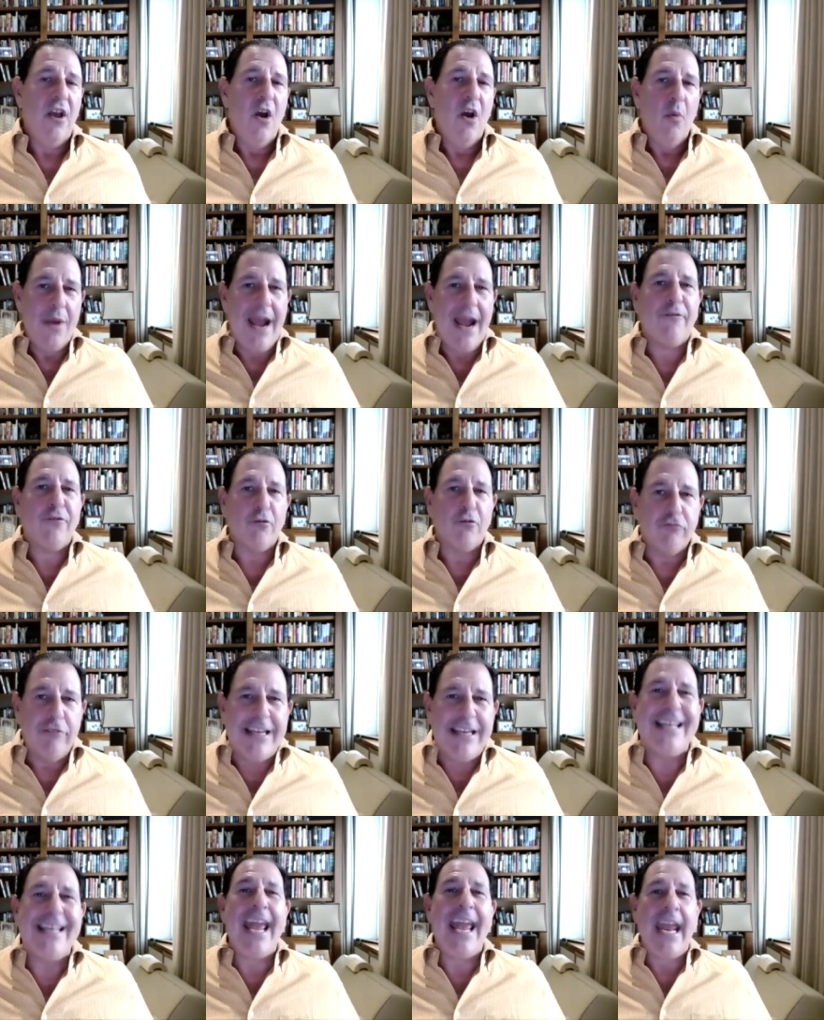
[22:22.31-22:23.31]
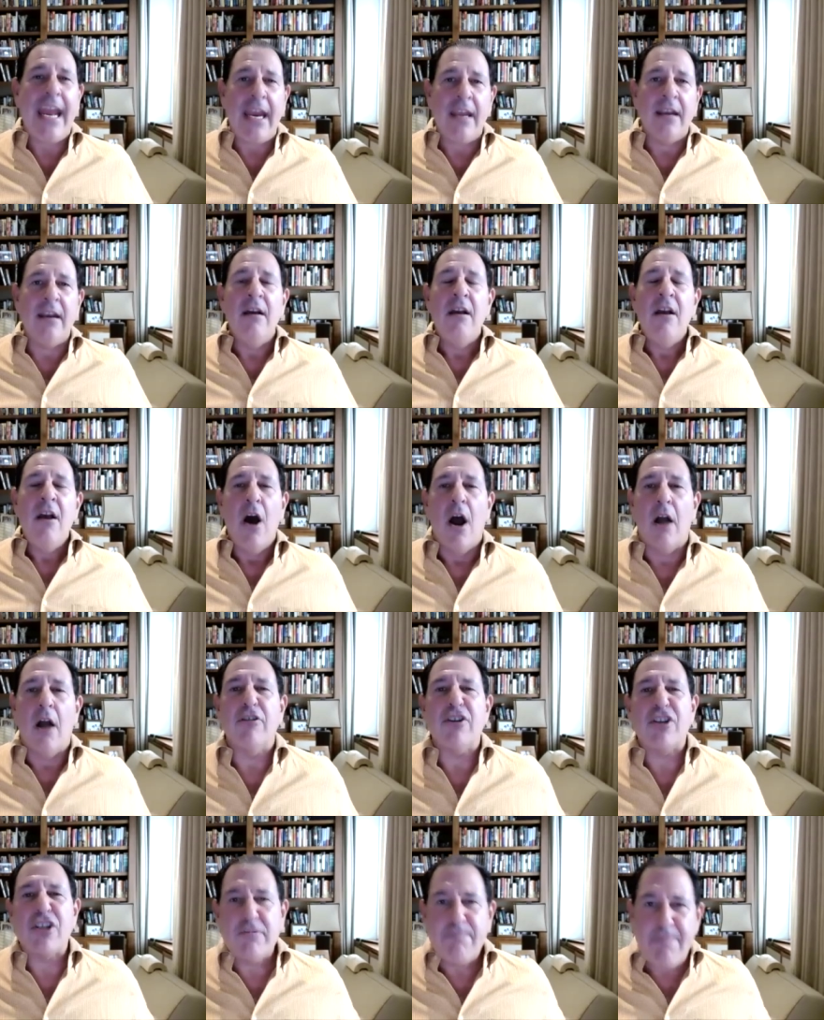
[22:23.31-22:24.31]
We have to regain a
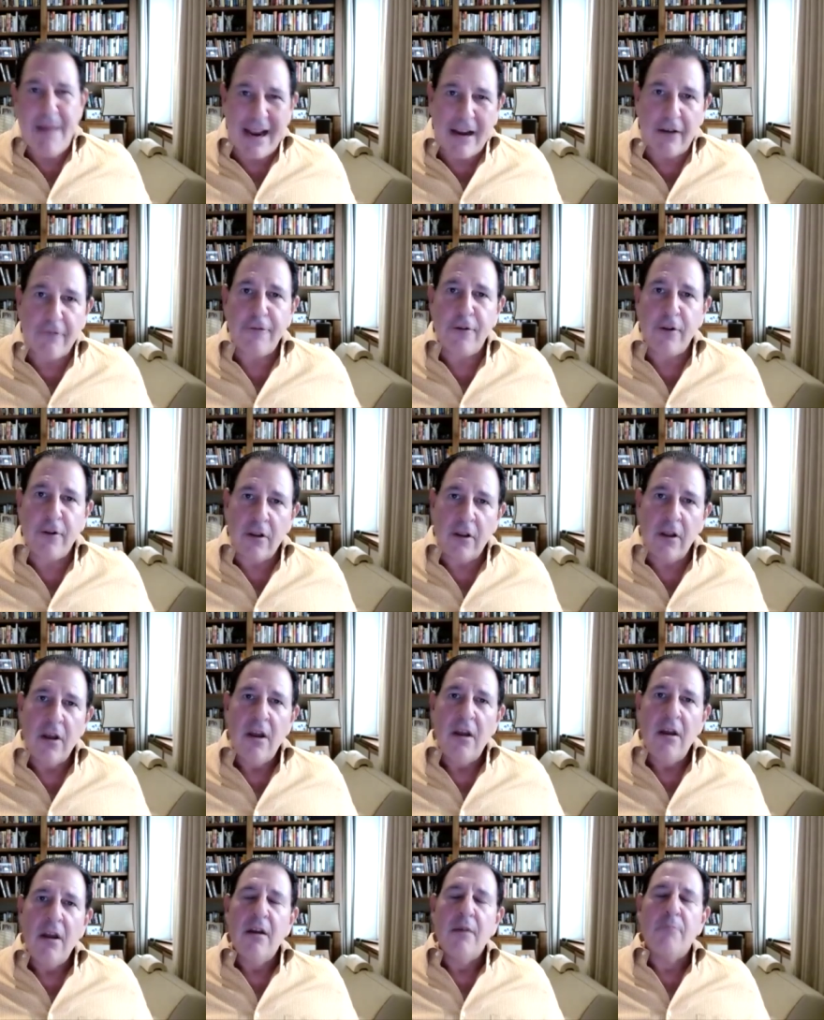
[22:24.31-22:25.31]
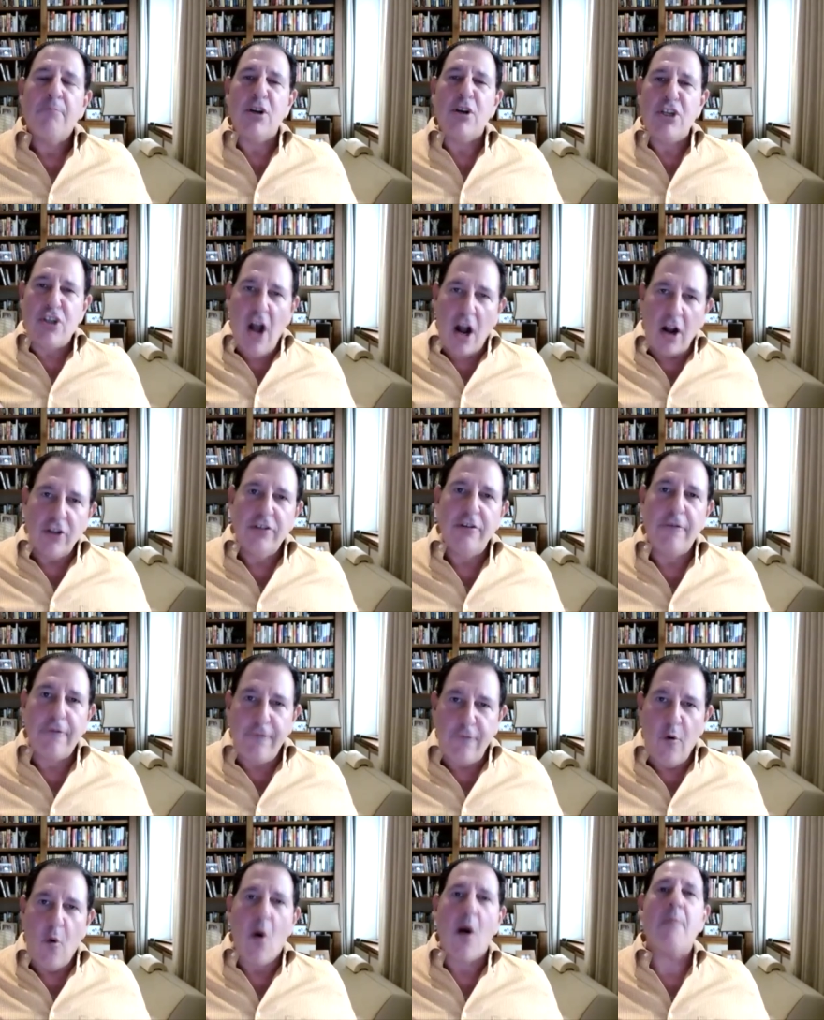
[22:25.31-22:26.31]
respectful, productive
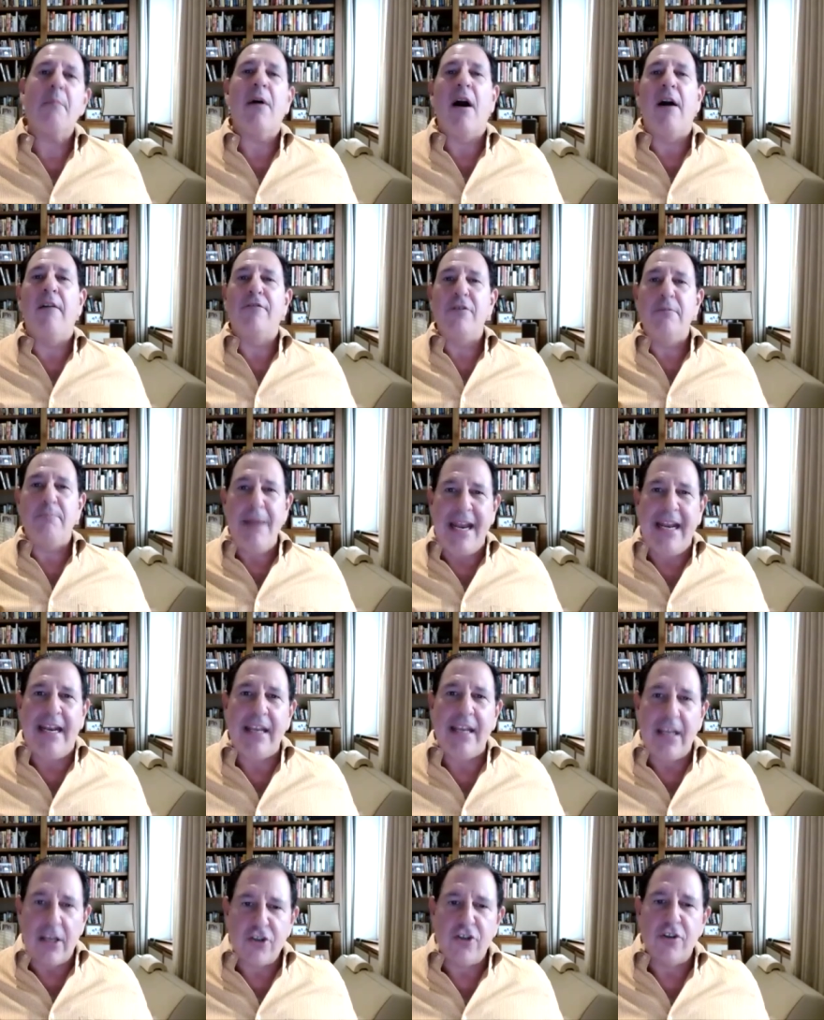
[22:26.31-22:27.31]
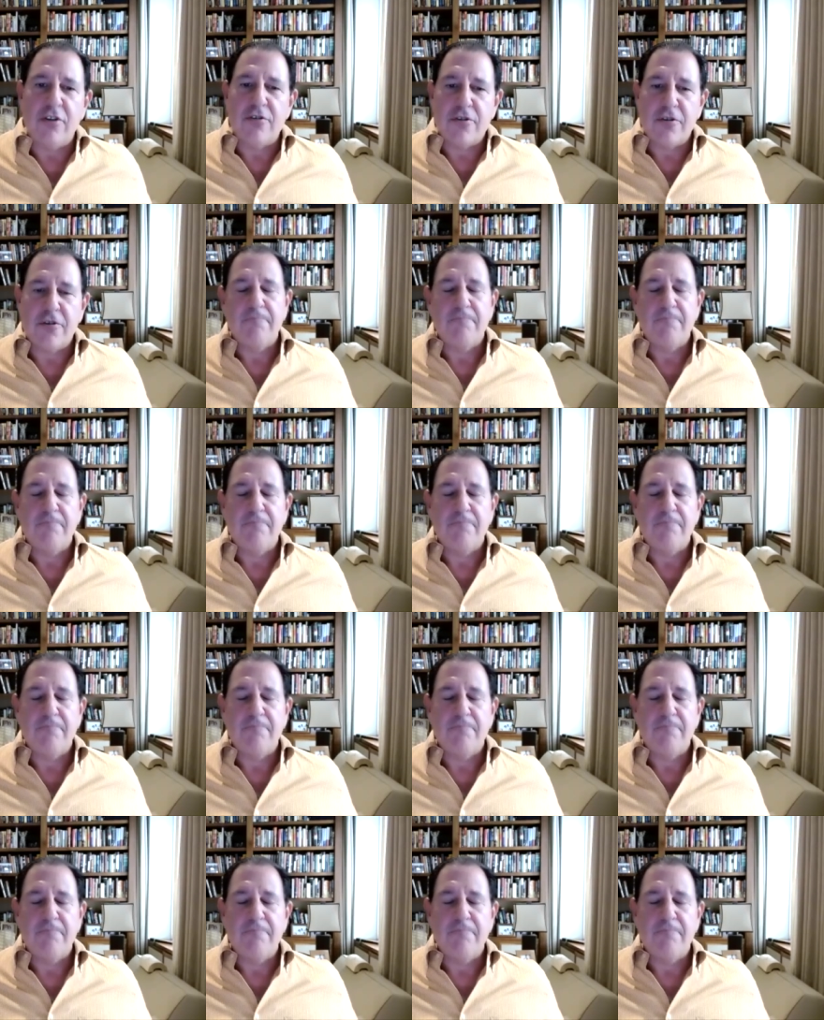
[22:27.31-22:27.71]
form of debating issues.